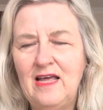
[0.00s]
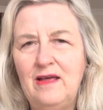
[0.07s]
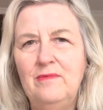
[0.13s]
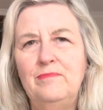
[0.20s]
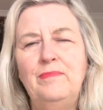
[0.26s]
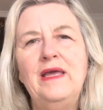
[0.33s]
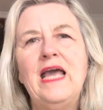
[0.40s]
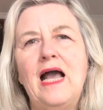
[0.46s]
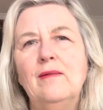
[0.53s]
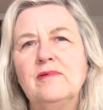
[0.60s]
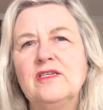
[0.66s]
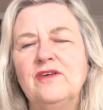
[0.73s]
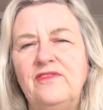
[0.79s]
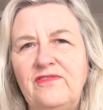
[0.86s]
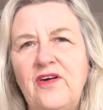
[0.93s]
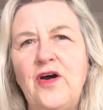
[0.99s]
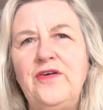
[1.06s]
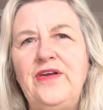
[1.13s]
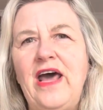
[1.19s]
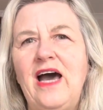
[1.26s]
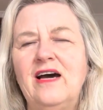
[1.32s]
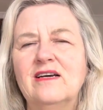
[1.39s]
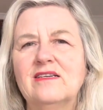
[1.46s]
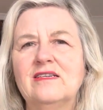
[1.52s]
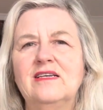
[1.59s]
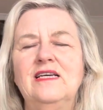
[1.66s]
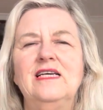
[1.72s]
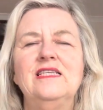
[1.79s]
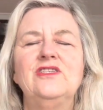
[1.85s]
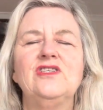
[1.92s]
being able to phone out.
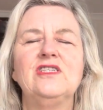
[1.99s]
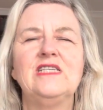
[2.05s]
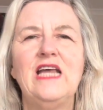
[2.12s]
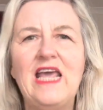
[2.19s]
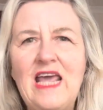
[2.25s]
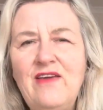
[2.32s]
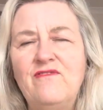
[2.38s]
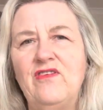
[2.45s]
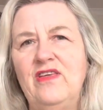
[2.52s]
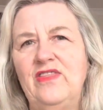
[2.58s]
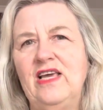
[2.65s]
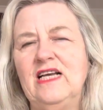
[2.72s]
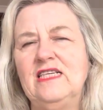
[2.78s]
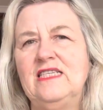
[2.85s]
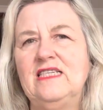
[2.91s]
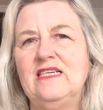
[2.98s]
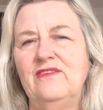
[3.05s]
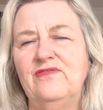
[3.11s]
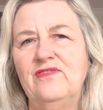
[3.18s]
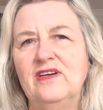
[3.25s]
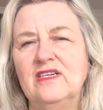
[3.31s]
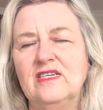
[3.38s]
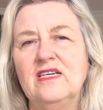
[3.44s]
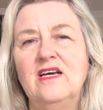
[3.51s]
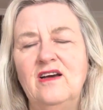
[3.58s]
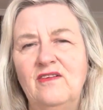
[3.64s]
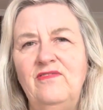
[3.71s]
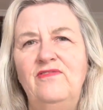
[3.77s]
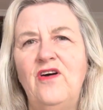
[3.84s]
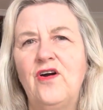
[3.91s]
It's just everything is different,
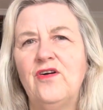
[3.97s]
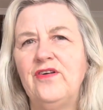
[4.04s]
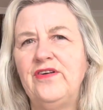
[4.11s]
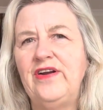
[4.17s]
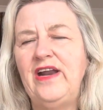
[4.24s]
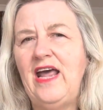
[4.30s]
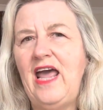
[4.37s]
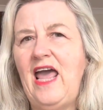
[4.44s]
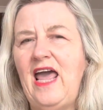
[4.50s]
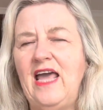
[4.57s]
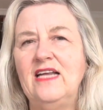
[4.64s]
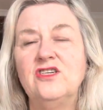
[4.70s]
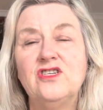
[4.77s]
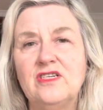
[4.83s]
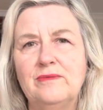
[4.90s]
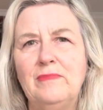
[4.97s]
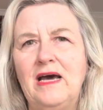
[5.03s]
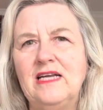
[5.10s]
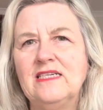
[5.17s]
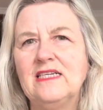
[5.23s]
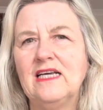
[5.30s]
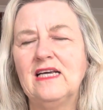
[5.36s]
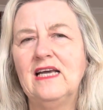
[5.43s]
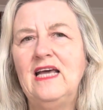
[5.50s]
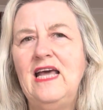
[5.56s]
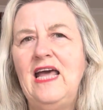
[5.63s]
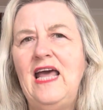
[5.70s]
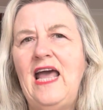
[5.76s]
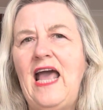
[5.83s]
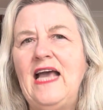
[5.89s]
foreign and demanding.
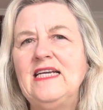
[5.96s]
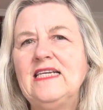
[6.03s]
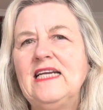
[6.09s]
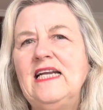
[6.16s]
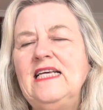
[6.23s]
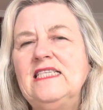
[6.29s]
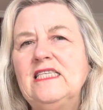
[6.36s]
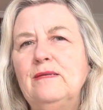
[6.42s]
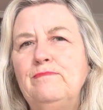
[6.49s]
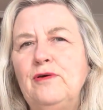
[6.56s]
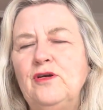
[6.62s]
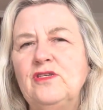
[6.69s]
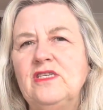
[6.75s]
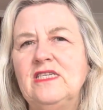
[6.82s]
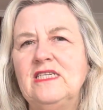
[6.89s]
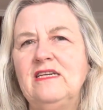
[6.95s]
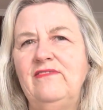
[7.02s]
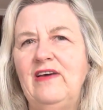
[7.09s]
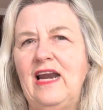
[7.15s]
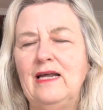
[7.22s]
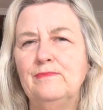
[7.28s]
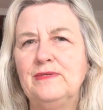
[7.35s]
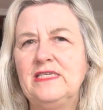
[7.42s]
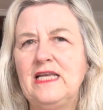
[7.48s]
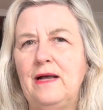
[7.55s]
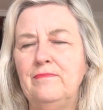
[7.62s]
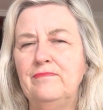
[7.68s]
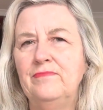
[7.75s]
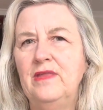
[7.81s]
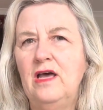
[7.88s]
And unless the person develops
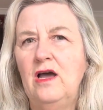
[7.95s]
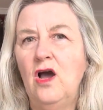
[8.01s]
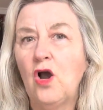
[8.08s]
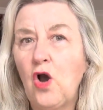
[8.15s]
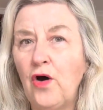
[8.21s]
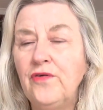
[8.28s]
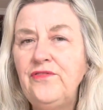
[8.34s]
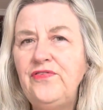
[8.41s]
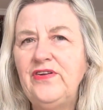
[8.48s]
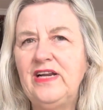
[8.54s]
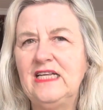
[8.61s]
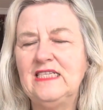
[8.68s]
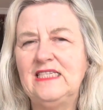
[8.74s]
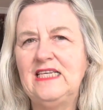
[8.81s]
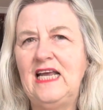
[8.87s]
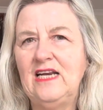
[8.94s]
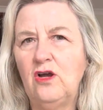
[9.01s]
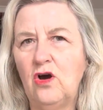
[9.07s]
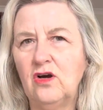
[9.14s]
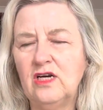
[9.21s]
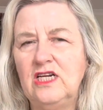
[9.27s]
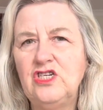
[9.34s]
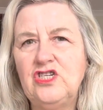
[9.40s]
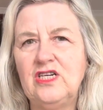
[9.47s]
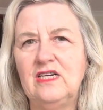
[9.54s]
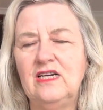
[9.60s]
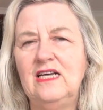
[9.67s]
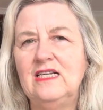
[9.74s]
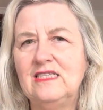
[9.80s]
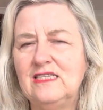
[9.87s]
some confidence and cognition,
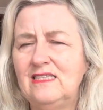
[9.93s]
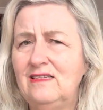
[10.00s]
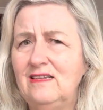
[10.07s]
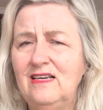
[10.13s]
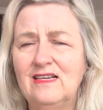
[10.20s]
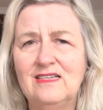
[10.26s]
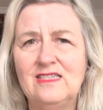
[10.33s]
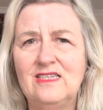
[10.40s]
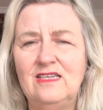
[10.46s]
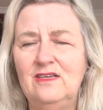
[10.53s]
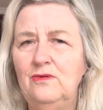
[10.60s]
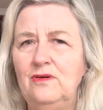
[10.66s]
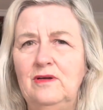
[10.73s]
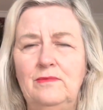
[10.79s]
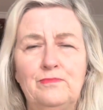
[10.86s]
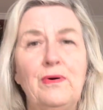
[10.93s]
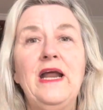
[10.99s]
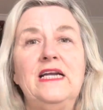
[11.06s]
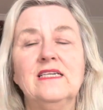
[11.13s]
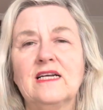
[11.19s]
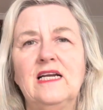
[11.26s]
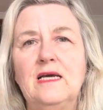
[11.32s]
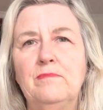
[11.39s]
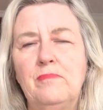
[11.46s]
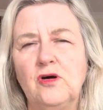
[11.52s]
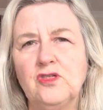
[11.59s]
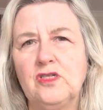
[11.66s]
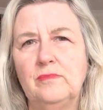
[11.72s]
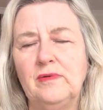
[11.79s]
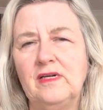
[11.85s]
it's practically
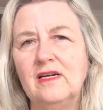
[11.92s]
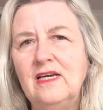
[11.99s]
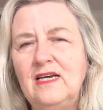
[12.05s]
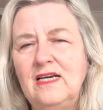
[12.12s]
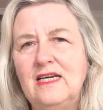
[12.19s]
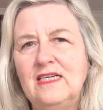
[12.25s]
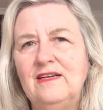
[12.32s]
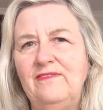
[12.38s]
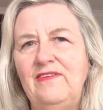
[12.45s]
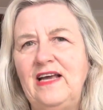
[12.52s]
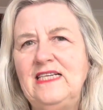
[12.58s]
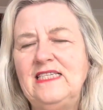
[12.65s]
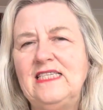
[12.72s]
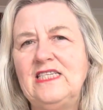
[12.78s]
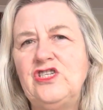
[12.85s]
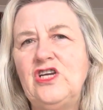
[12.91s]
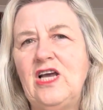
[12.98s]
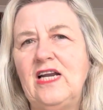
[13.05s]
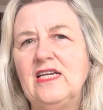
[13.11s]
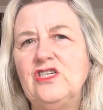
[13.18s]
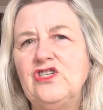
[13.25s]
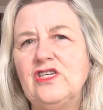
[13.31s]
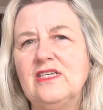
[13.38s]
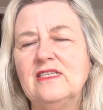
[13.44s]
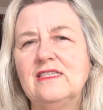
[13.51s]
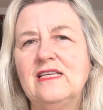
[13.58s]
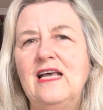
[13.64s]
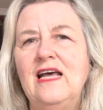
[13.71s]
impossible to face the challenges.